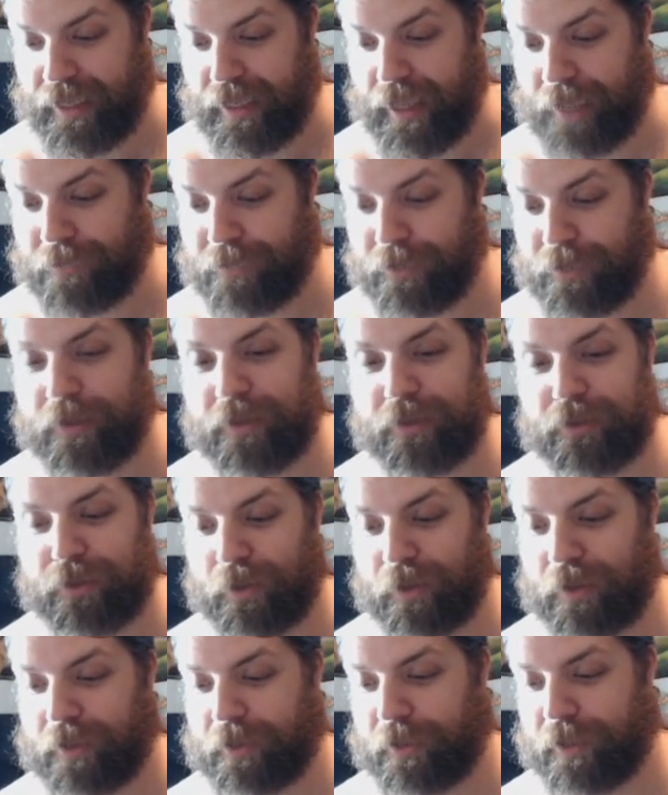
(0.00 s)
if you
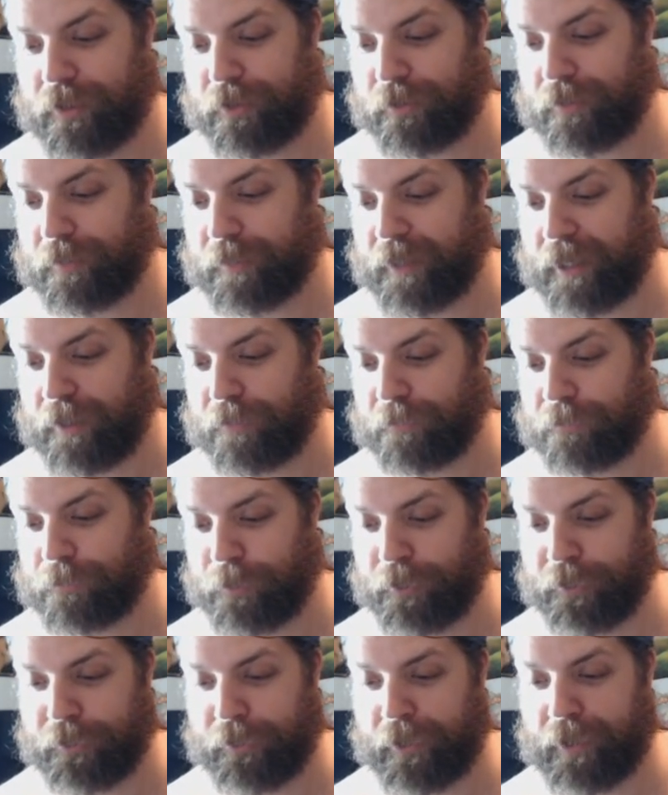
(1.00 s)
control a creature with power
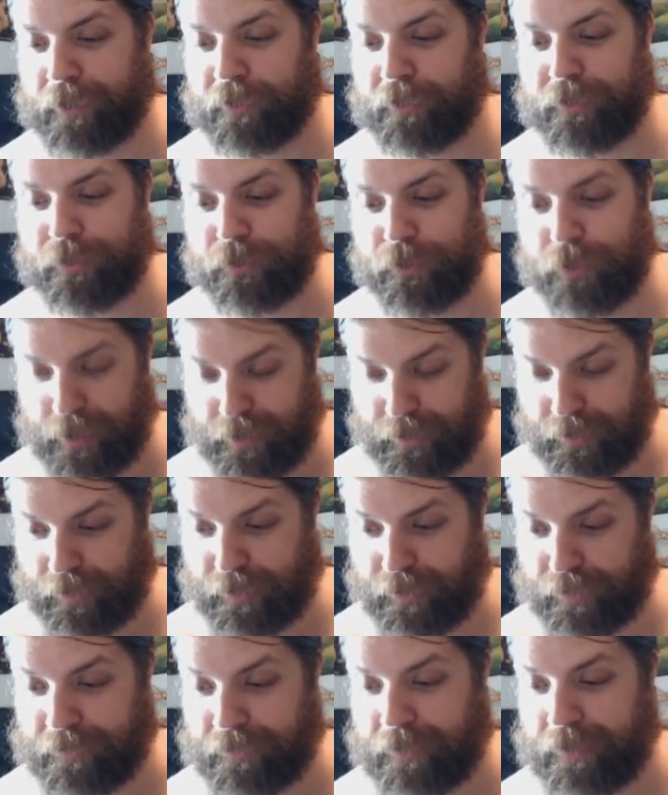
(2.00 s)
4 or greater, you draw a
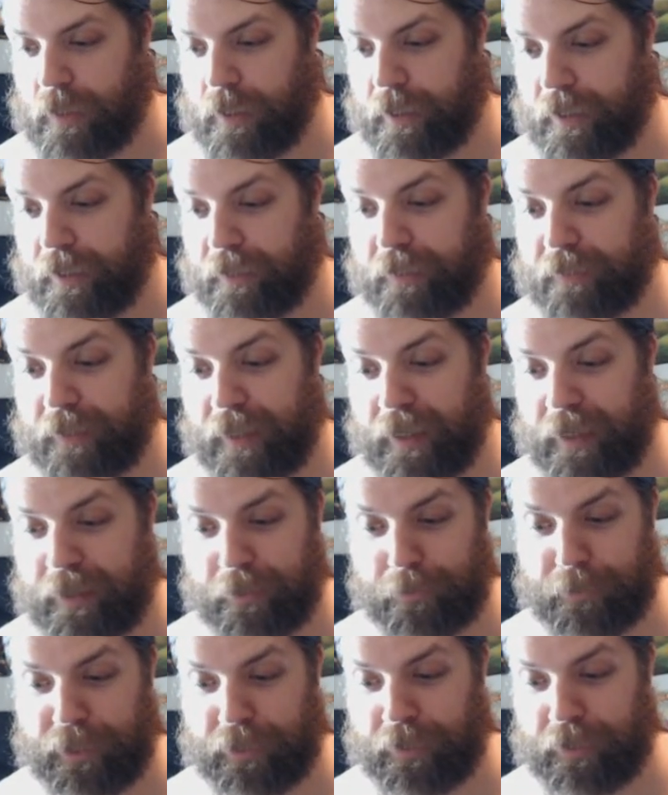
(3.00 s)
card. And a
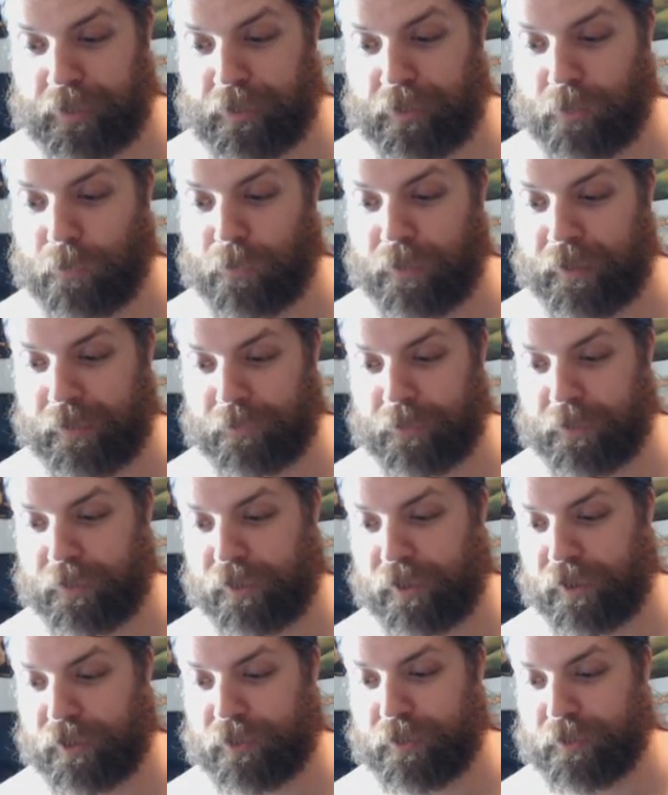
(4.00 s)
static ability, whenever
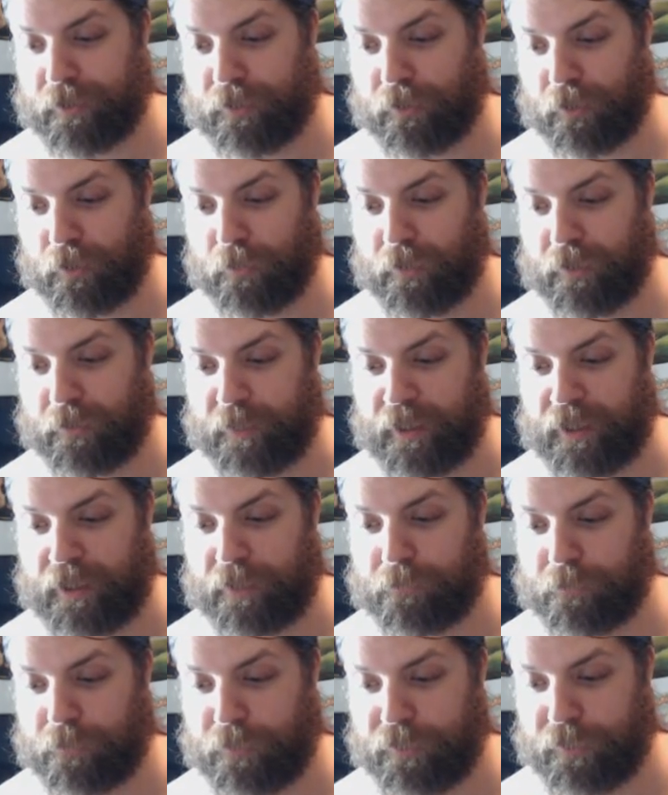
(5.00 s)
a creature you control with
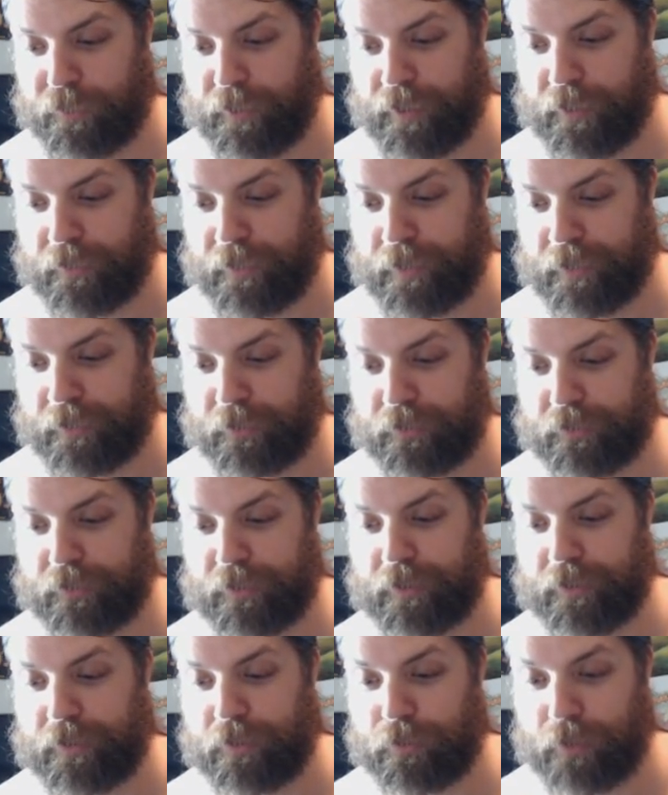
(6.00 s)
power 4 or greater
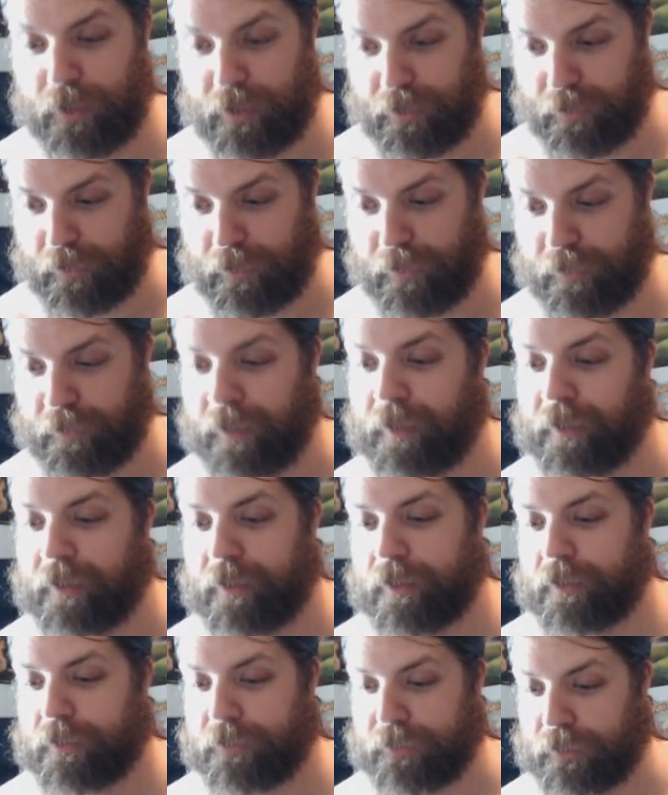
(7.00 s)
enters, you draw a card.
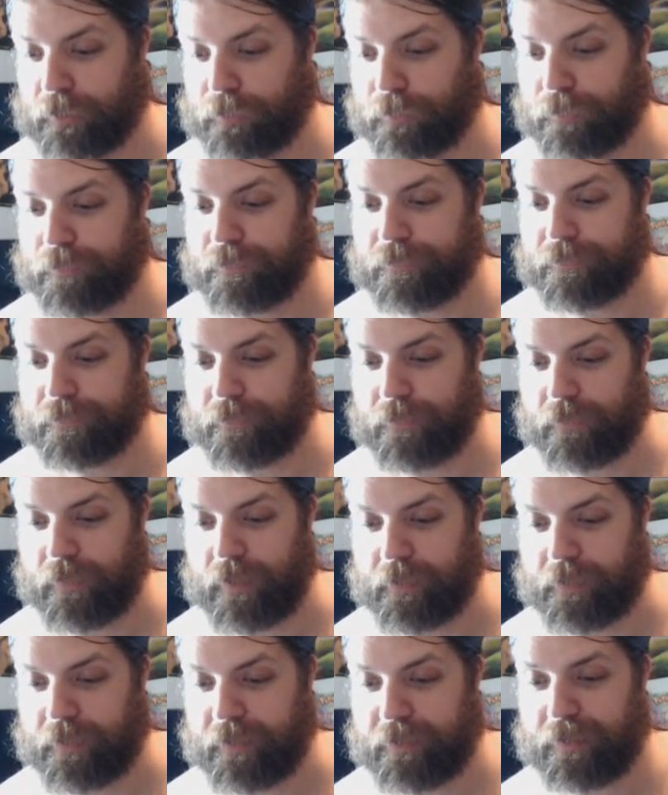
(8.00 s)
So
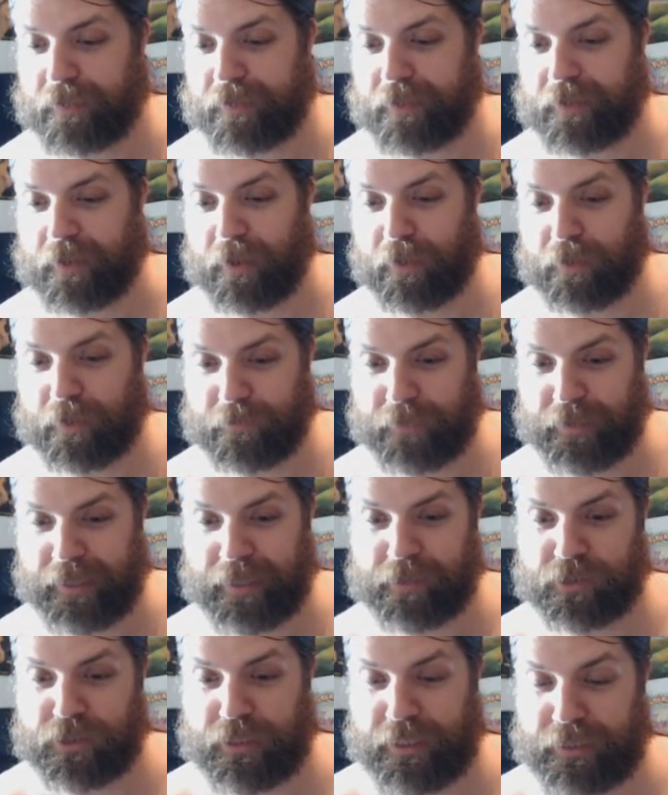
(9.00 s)
this is a card
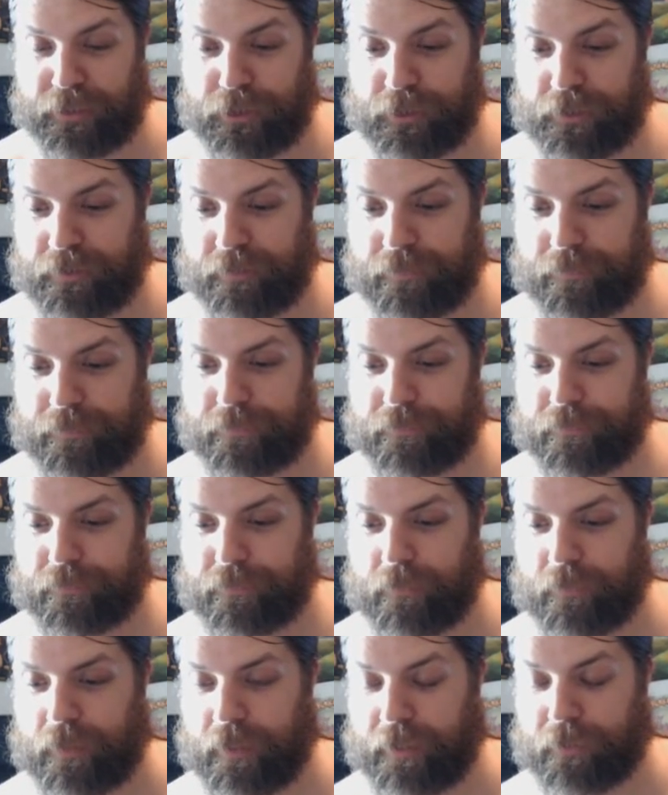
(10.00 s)
advantage engine,
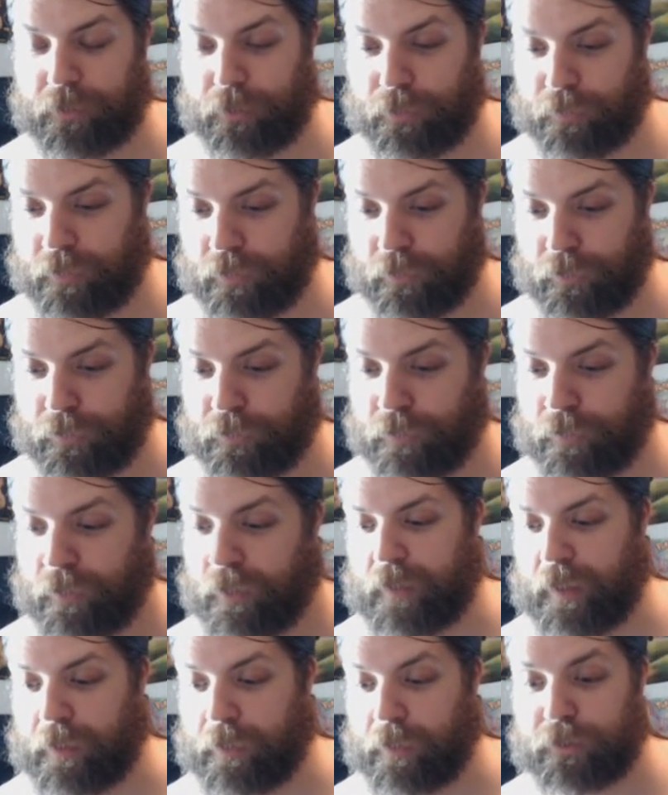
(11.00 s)
like through and
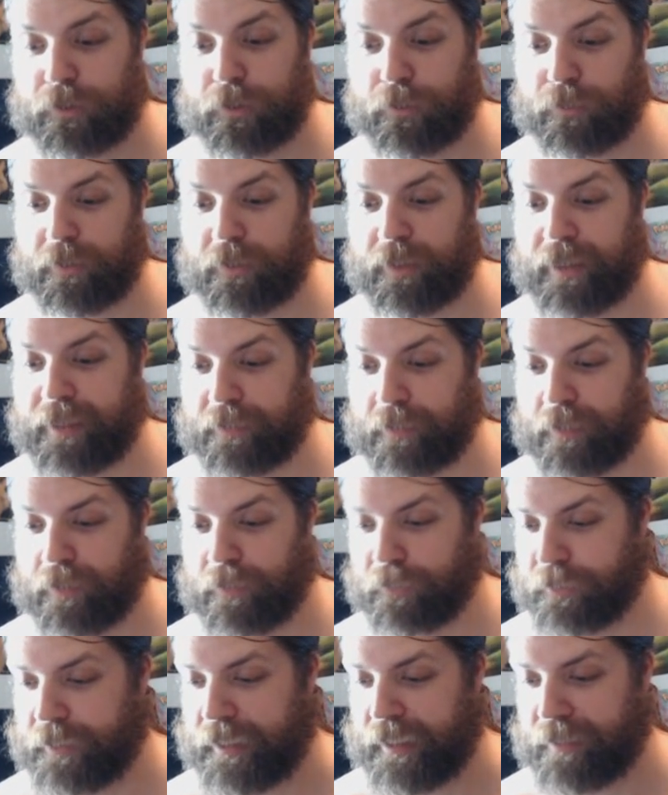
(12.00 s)
through. It also has
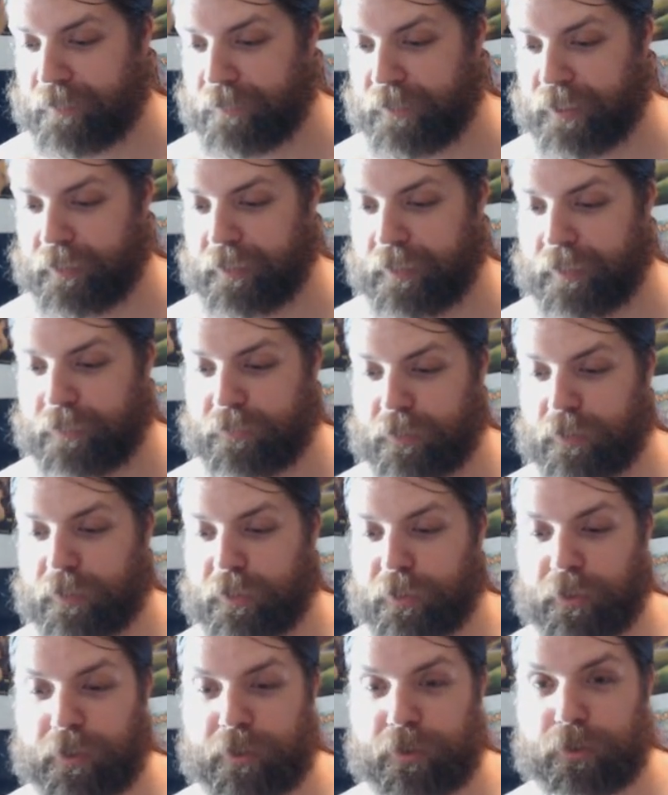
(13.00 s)
another static ability, gives
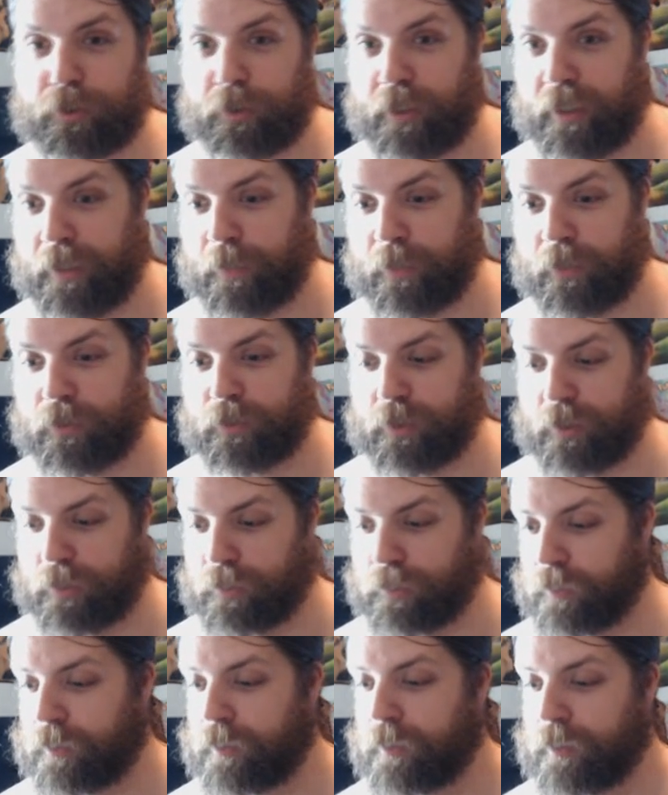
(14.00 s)
all your creatures trample.
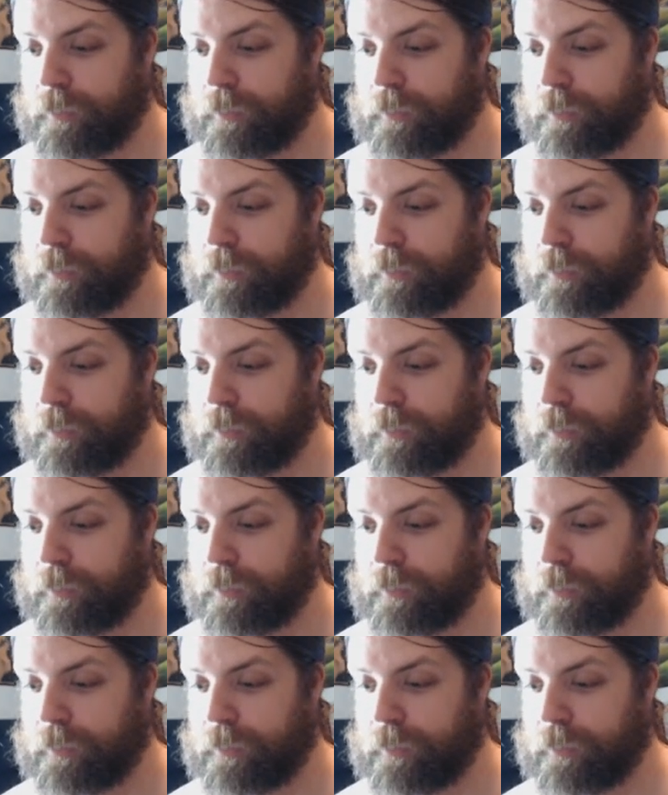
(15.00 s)
So